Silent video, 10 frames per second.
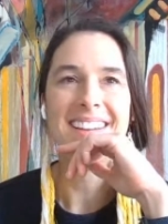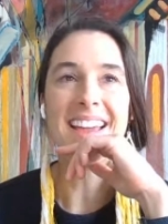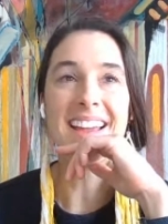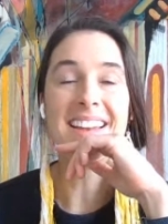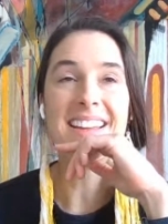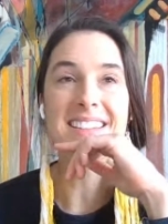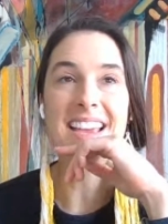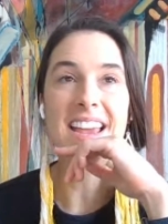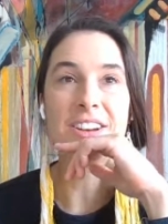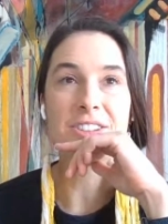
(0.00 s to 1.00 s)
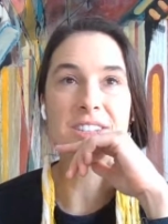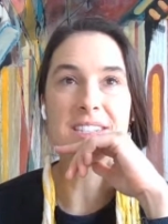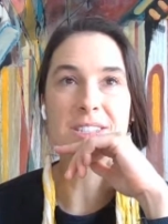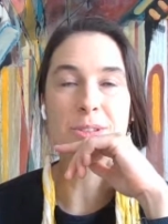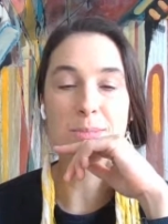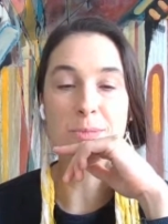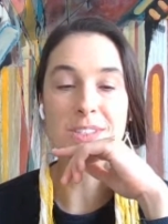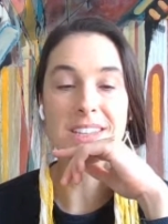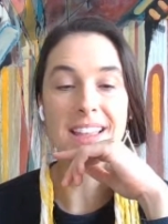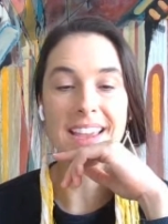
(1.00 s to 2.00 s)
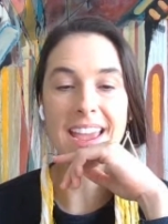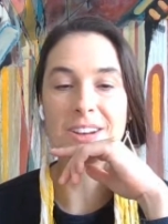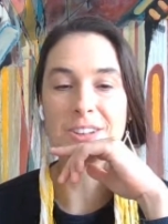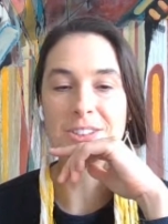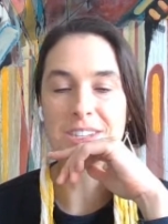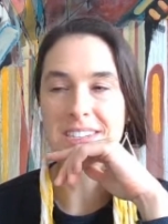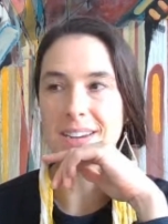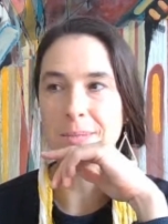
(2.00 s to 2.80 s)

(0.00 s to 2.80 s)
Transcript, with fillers: And he has energy. So it's mostly like energy. To,